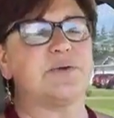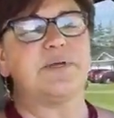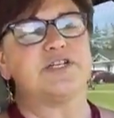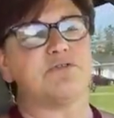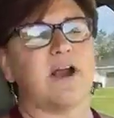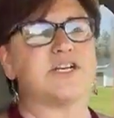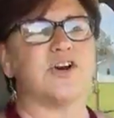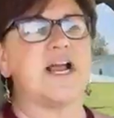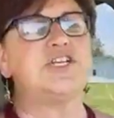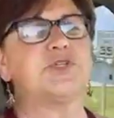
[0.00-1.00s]
to be a
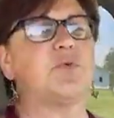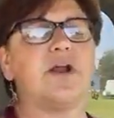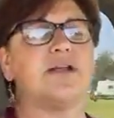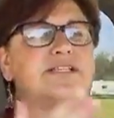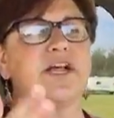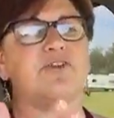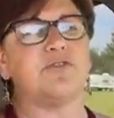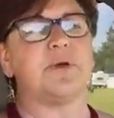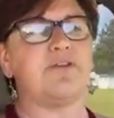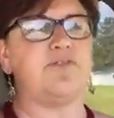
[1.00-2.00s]
director, I just want to sell
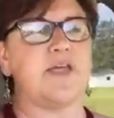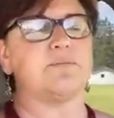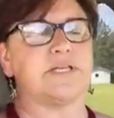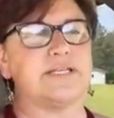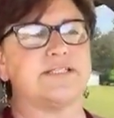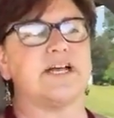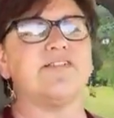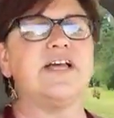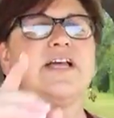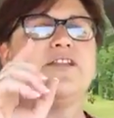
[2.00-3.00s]
for my family and stuff.